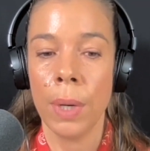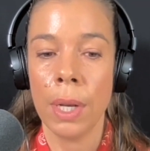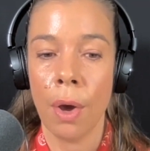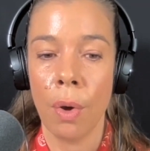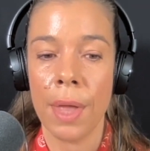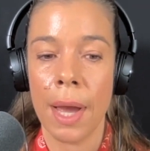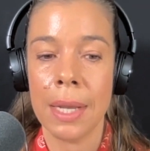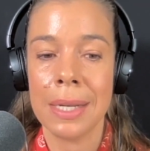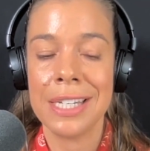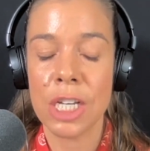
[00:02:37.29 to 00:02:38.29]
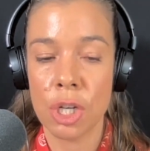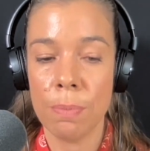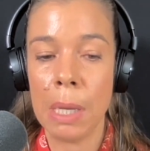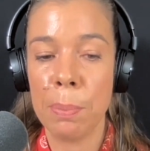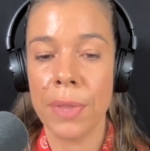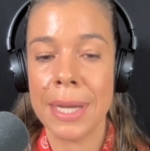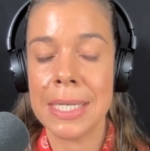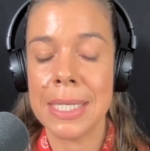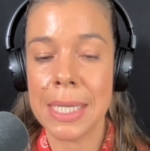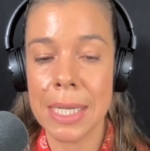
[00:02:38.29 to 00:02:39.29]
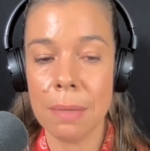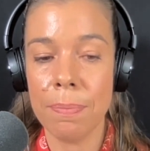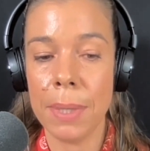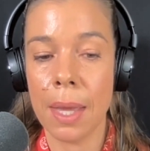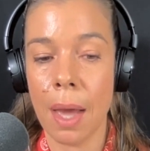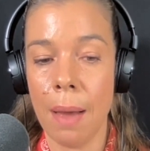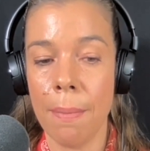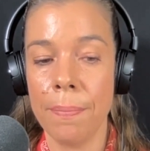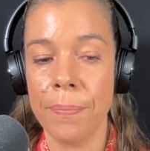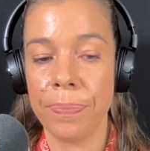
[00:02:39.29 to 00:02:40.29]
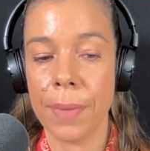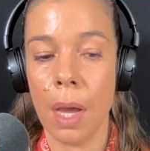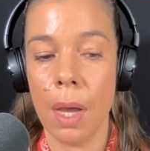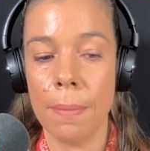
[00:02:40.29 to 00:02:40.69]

We know that in addition, people that did become